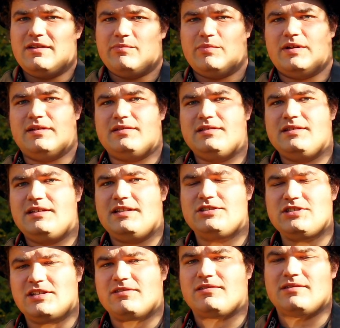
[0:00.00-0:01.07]
But in
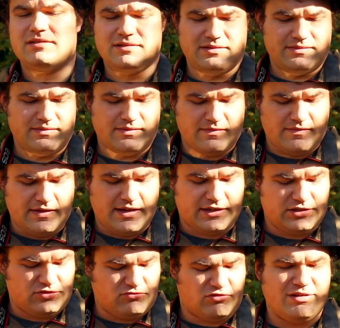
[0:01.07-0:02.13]
general,
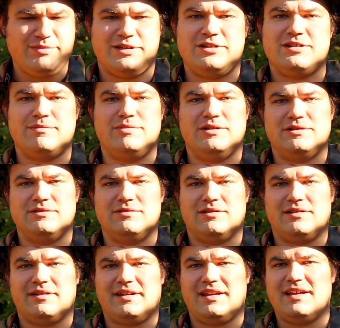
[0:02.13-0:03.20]
extremely good build
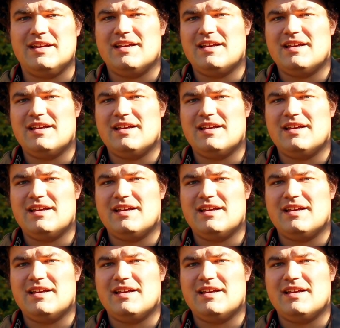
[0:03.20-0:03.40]
quality.